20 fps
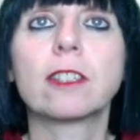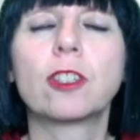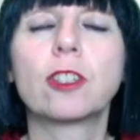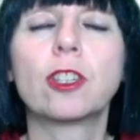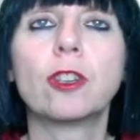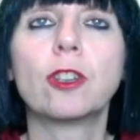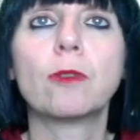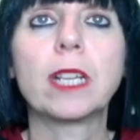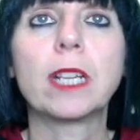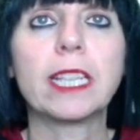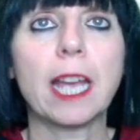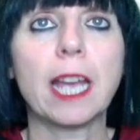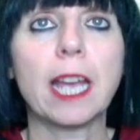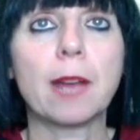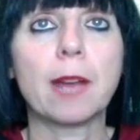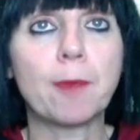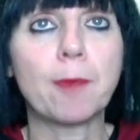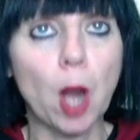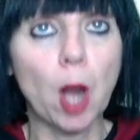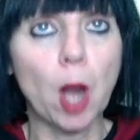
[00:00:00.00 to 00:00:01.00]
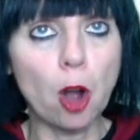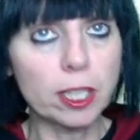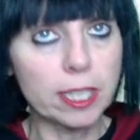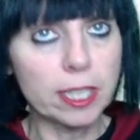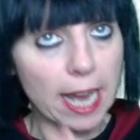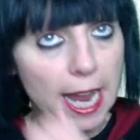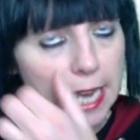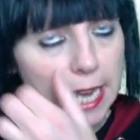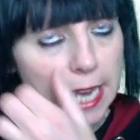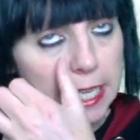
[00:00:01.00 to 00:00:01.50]
to clear blocked
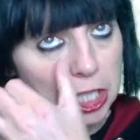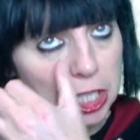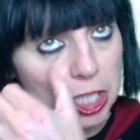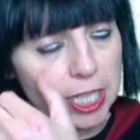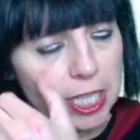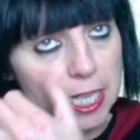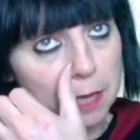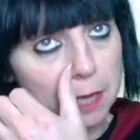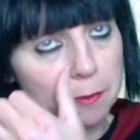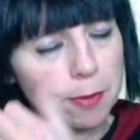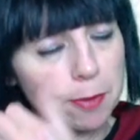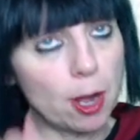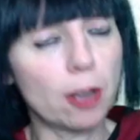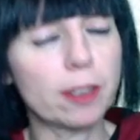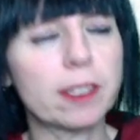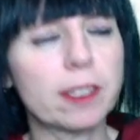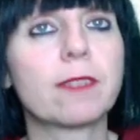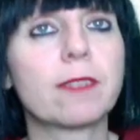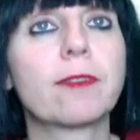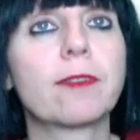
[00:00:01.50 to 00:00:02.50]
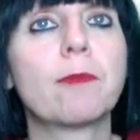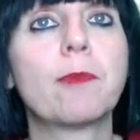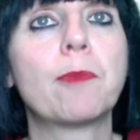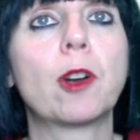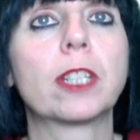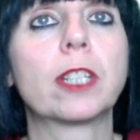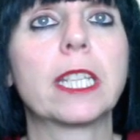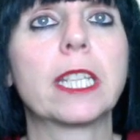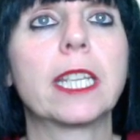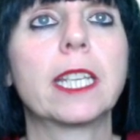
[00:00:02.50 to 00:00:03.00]
energy in parts of the
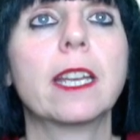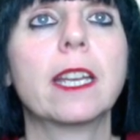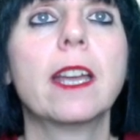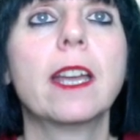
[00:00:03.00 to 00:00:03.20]
body